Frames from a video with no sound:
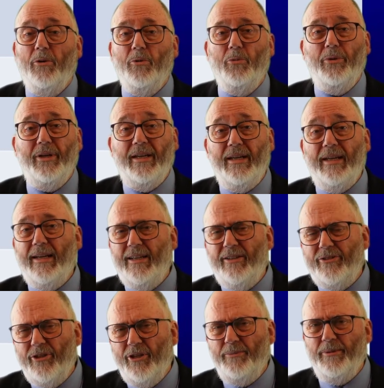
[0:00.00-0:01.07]
we
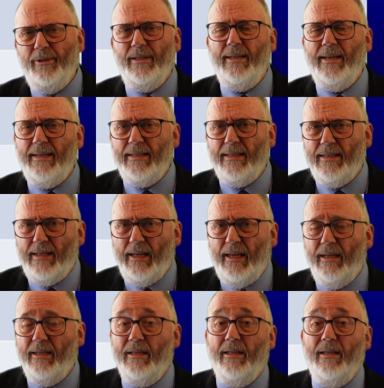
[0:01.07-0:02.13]
interpret and
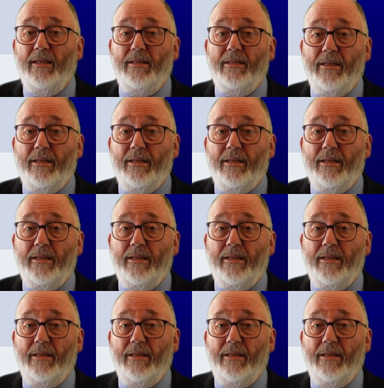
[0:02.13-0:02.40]
understand the